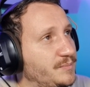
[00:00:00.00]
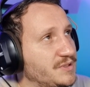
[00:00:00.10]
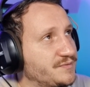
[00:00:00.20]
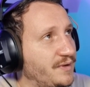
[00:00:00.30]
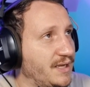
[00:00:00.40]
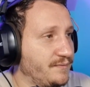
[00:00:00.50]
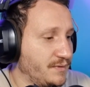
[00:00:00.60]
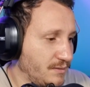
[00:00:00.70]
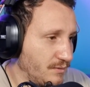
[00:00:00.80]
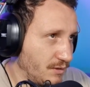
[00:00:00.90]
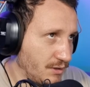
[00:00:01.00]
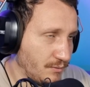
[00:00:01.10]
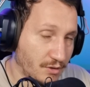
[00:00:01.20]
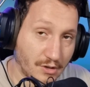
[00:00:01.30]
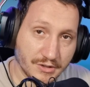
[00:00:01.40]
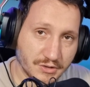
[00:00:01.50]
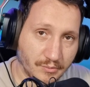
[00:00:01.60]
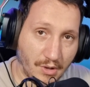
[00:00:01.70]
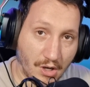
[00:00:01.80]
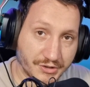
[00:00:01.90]
PS5
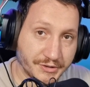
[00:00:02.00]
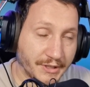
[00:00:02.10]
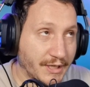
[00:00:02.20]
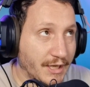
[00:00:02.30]
console box,